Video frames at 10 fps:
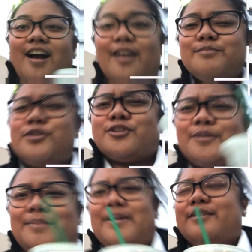I'm so
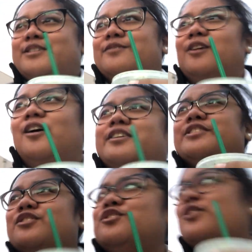embarrassed to vlog because
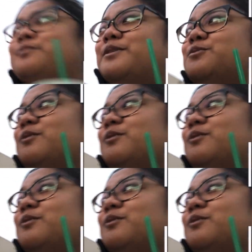it's so much